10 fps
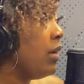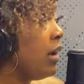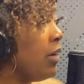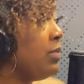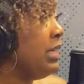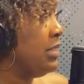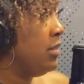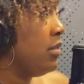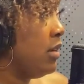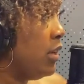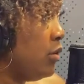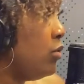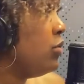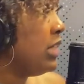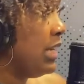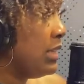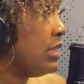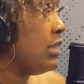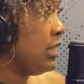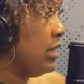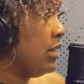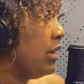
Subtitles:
of this huge entity.